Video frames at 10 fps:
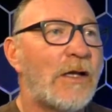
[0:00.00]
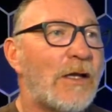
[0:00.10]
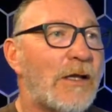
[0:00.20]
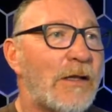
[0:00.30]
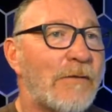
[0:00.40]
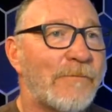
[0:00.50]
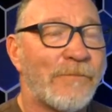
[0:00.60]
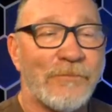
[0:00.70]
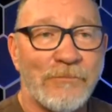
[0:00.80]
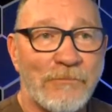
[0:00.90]

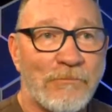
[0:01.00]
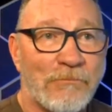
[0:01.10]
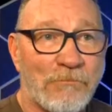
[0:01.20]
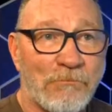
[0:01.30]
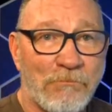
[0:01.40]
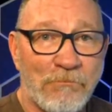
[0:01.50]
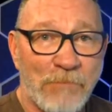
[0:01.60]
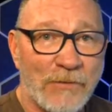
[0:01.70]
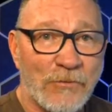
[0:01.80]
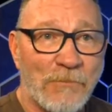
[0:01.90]

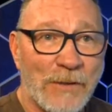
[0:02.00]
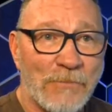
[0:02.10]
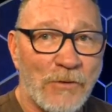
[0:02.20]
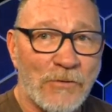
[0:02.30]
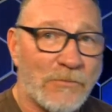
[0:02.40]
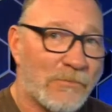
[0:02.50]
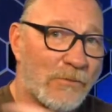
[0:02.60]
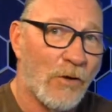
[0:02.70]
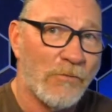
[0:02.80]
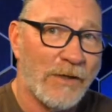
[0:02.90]
bunch of people
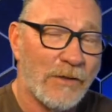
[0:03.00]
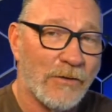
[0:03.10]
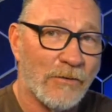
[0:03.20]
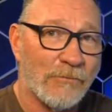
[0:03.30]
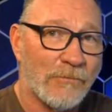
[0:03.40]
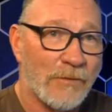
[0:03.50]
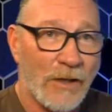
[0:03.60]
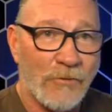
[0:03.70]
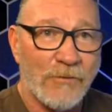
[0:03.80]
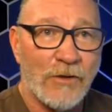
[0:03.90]
over here,
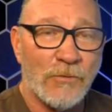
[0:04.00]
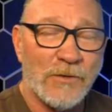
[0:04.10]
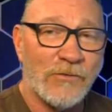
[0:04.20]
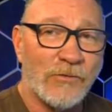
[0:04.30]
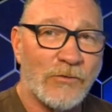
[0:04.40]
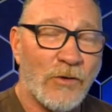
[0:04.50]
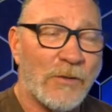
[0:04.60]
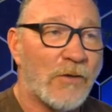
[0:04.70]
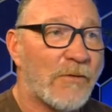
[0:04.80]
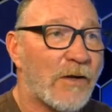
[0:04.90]
not over here because there's
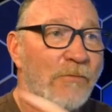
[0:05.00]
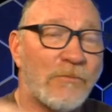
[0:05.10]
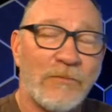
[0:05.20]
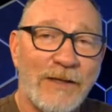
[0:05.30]
nobody over there.